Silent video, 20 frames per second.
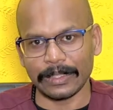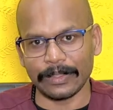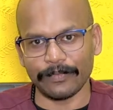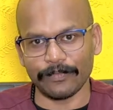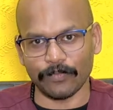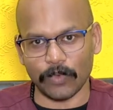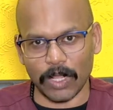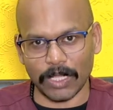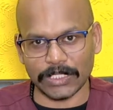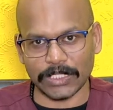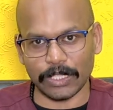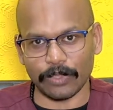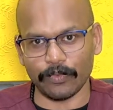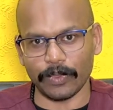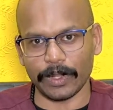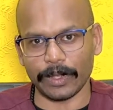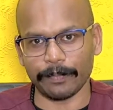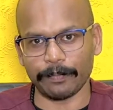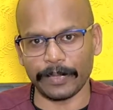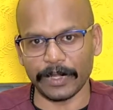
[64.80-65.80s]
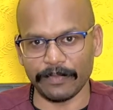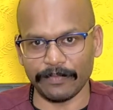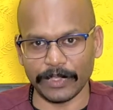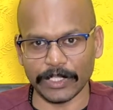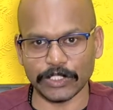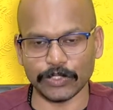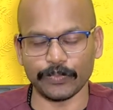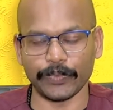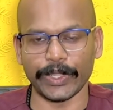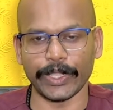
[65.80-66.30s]
watch our
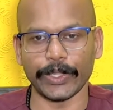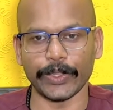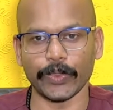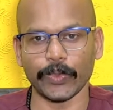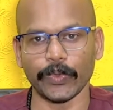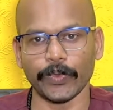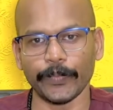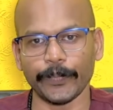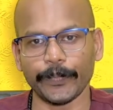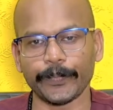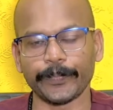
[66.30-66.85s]
previous video.